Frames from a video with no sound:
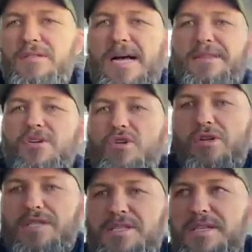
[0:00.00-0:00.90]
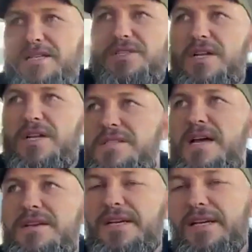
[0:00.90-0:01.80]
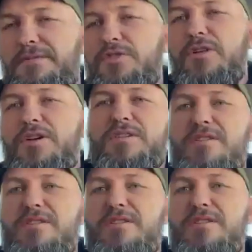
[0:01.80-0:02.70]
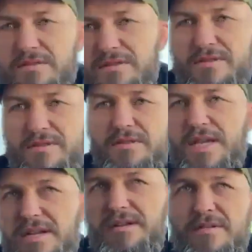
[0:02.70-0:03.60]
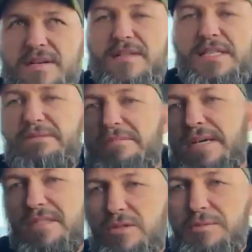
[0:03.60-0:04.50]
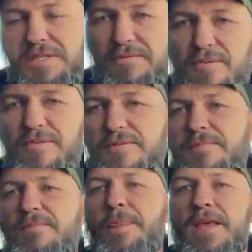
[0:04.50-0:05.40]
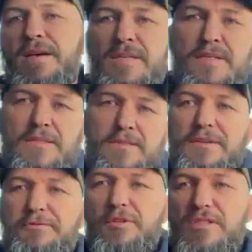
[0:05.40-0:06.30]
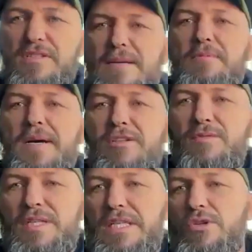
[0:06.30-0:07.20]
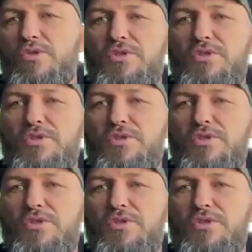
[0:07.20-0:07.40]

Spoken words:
at the early stages. I'd say you take a few losses, then MMA is a little bit different. Take a few losses in MMA, you don't really lose